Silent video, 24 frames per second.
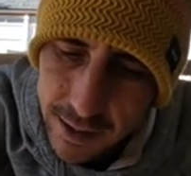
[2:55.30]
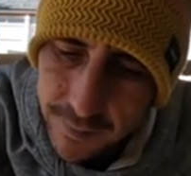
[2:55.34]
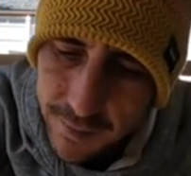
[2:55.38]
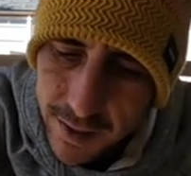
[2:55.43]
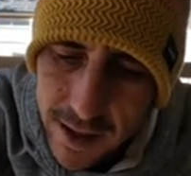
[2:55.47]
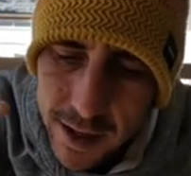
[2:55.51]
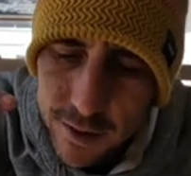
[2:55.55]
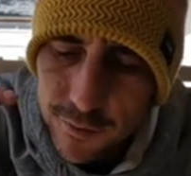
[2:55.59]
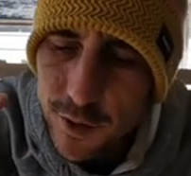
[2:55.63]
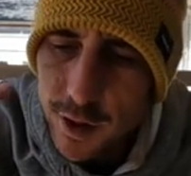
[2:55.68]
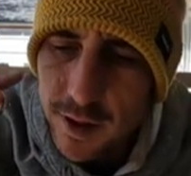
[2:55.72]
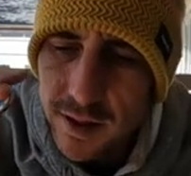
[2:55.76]

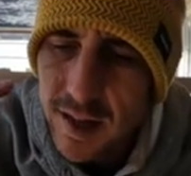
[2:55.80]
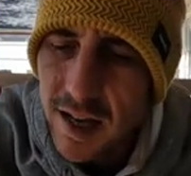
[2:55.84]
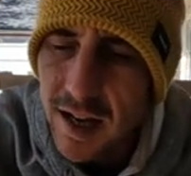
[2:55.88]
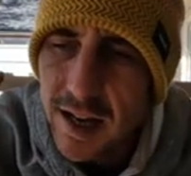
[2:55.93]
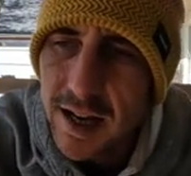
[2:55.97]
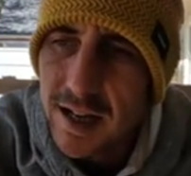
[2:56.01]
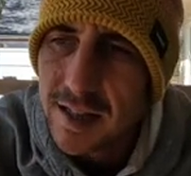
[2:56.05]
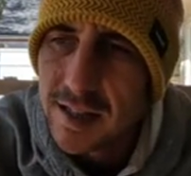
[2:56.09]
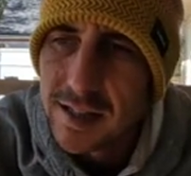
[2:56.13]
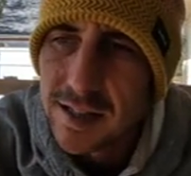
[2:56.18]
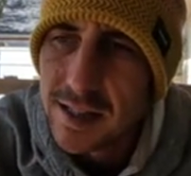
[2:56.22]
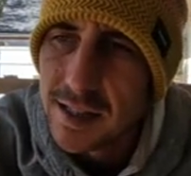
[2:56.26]
Even if you
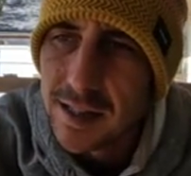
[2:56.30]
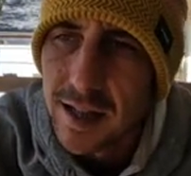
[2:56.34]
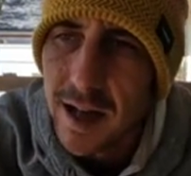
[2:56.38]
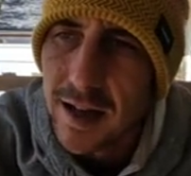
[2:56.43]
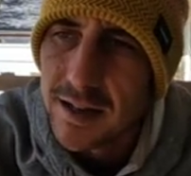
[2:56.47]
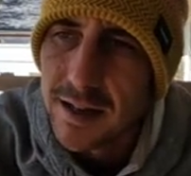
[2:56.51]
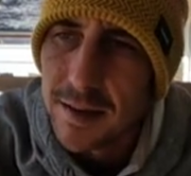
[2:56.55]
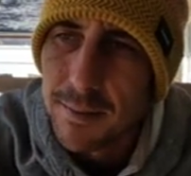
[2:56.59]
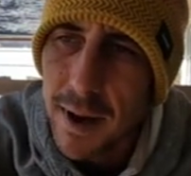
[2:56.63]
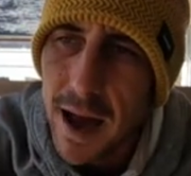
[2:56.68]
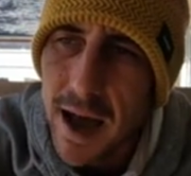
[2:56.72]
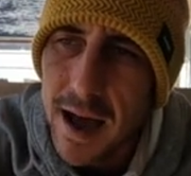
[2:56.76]
think it's, it
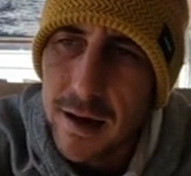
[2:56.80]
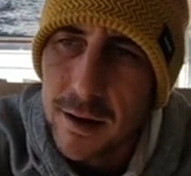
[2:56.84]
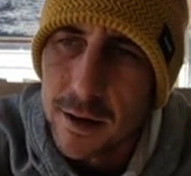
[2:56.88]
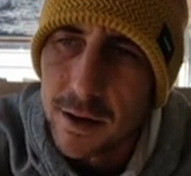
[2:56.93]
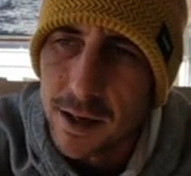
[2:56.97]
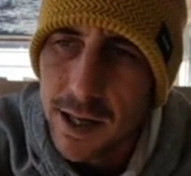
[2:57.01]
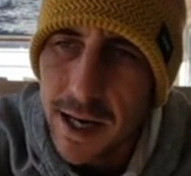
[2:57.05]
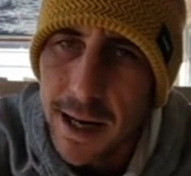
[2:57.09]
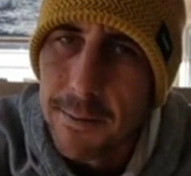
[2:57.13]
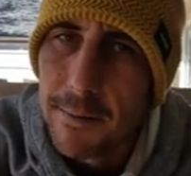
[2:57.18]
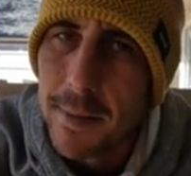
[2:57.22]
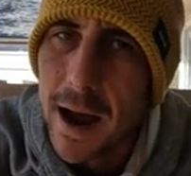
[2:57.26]
doesn't
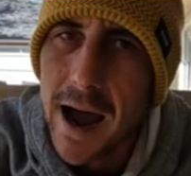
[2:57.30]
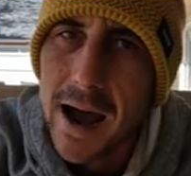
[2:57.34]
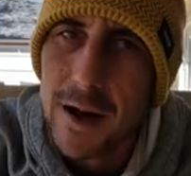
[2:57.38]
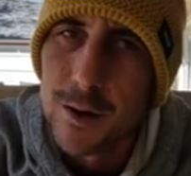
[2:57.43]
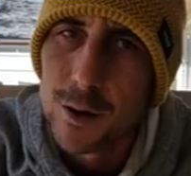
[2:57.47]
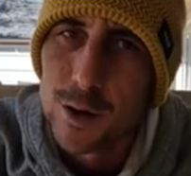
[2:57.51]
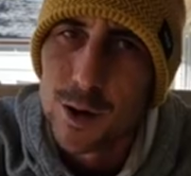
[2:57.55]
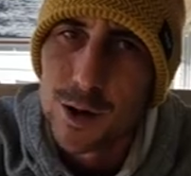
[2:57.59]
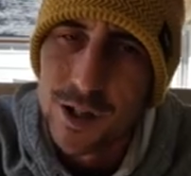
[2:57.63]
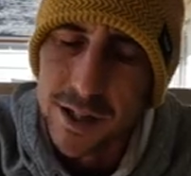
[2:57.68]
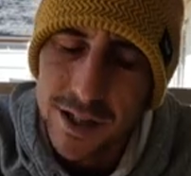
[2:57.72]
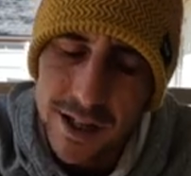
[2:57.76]
matter, it
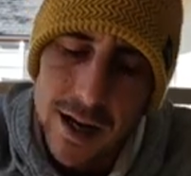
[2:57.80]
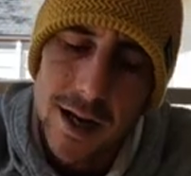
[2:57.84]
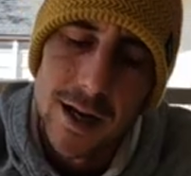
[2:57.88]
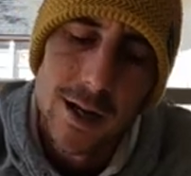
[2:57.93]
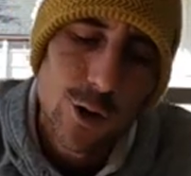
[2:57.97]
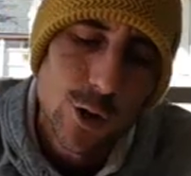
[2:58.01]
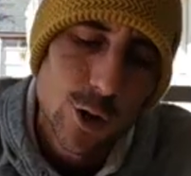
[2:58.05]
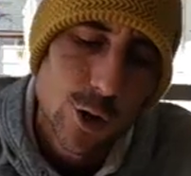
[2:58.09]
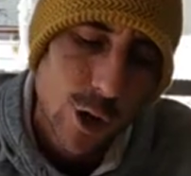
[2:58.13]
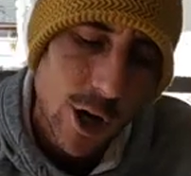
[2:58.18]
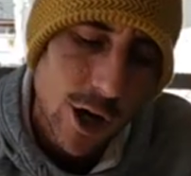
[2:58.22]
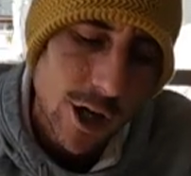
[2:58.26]
matters,
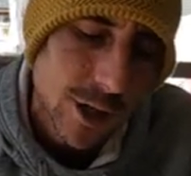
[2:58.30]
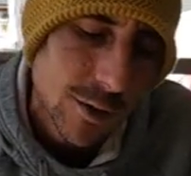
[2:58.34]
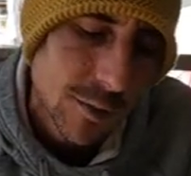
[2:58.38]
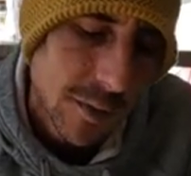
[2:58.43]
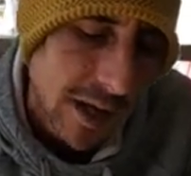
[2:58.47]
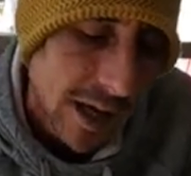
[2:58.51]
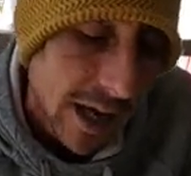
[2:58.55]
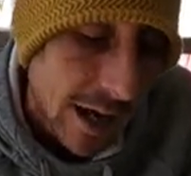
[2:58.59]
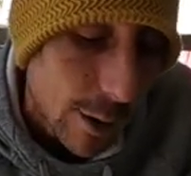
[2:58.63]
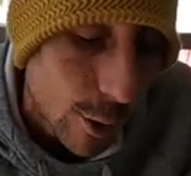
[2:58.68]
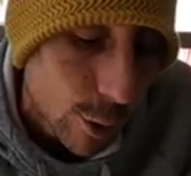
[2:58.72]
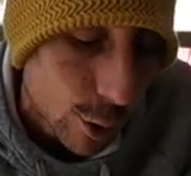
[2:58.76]
guys. Trust
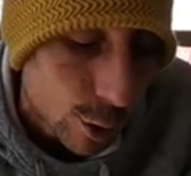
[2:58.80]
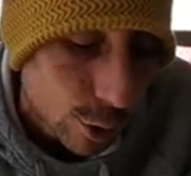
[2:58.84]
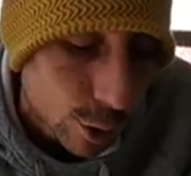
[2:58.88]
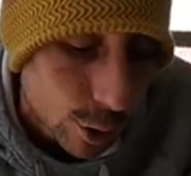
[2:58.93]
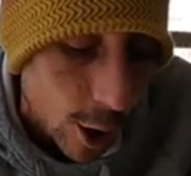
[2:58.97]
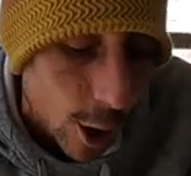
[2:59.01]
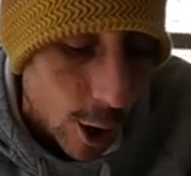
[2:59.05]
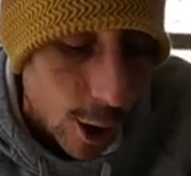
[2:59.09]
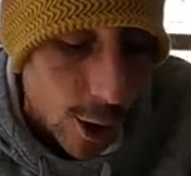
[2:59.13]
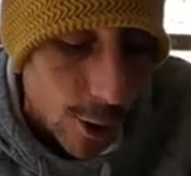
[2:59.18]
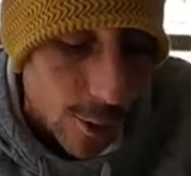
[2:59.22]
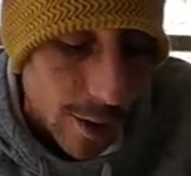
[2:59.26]
me. It'll
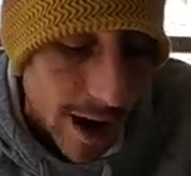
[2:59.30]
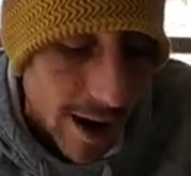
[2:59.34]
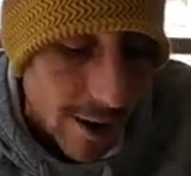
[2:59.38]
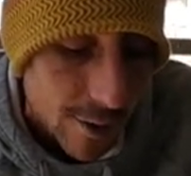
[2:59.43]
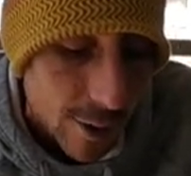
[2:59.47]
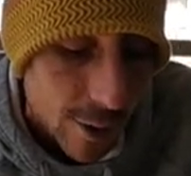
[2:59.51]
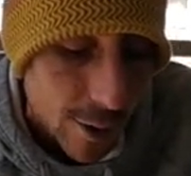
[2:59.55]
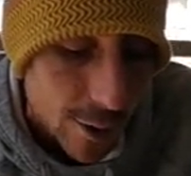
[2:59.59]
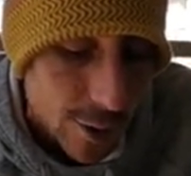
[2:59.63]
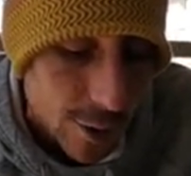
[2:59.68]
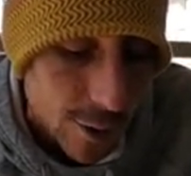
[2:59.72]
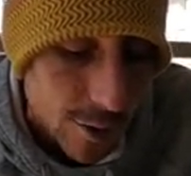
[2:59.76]
turn
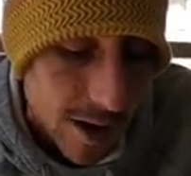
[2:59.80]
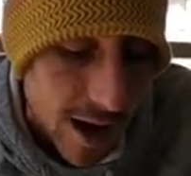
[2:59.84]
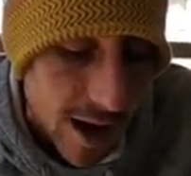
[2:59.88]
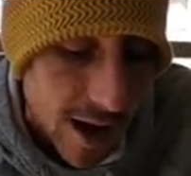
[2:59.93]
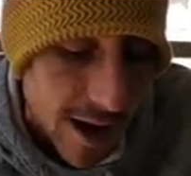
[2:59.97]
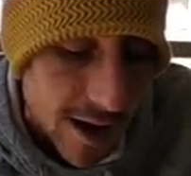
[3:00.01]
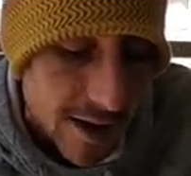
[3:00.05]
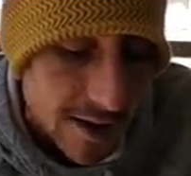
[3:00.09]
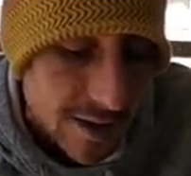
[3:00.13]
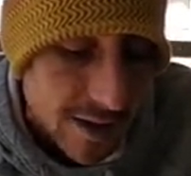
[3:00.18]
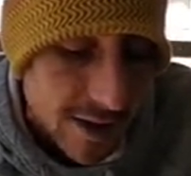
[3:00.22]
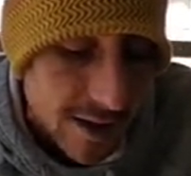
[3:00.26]
around on you,
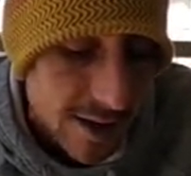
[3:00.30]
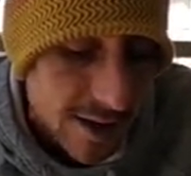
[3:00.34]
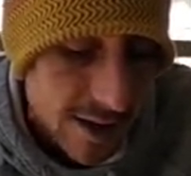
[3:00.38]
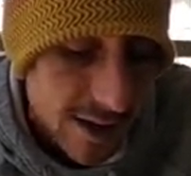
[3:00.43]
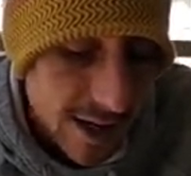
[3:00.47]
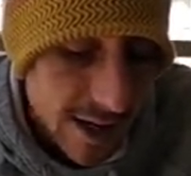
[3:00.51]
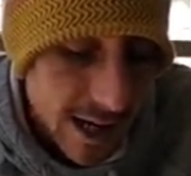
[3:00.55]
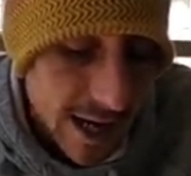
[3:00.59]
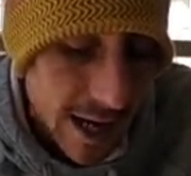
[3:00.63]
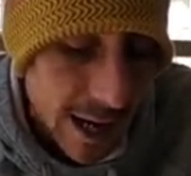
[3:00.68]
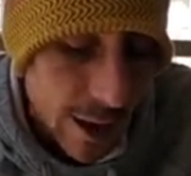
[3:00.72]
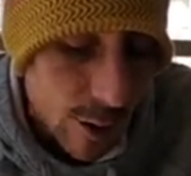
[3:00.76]
guys.
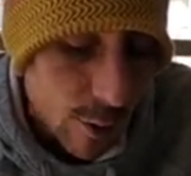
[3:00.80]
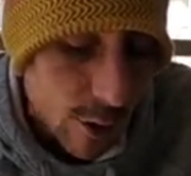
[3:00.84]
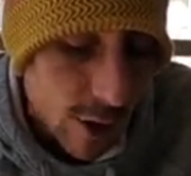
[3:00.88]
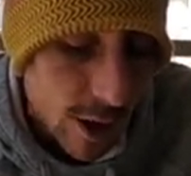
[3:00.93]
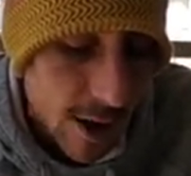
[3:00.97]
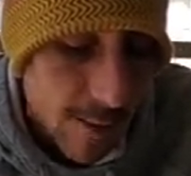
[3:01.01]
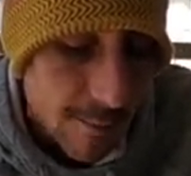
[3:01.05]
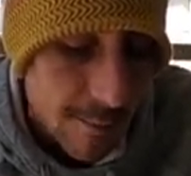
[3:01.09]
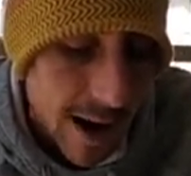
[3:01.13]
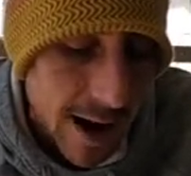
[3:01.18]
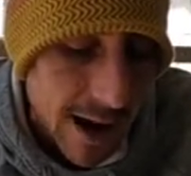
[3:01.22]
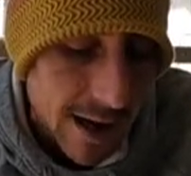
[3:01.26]
It'll
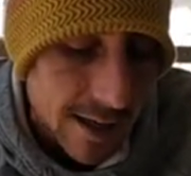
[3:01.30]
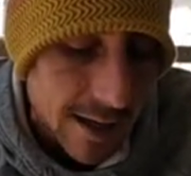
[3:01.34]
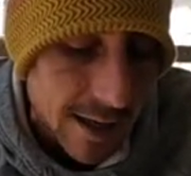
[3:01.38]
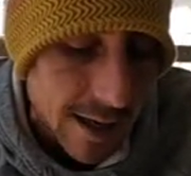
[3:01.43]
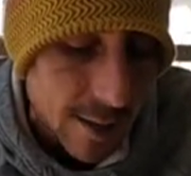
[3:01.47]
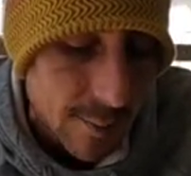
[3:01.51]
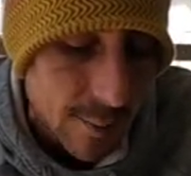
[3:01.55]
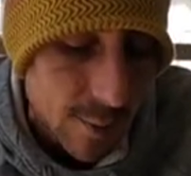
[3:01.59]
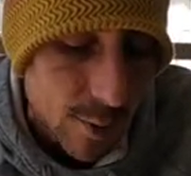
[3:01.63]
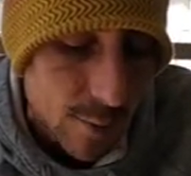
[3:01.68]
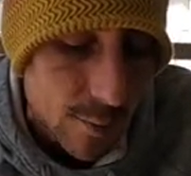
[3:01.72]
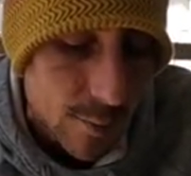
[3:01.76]
come back
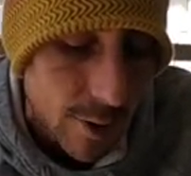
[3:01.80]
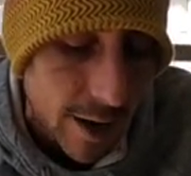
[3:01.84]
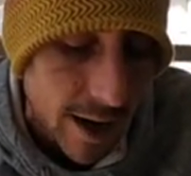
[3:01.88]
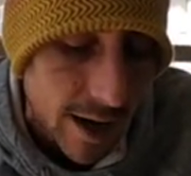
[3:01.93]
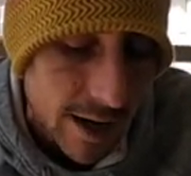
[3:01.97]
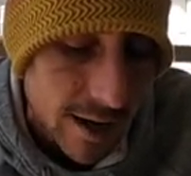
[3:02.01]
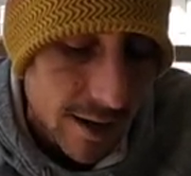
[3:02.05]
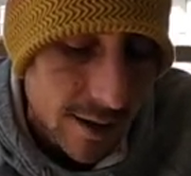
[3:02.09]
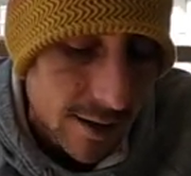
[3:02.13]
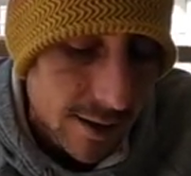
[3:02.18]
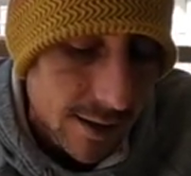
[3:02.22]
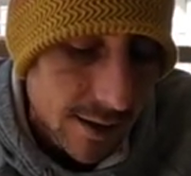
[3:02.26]
like a
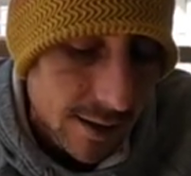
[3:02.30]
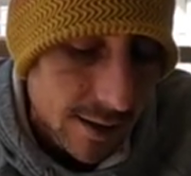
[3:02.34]
boomerang.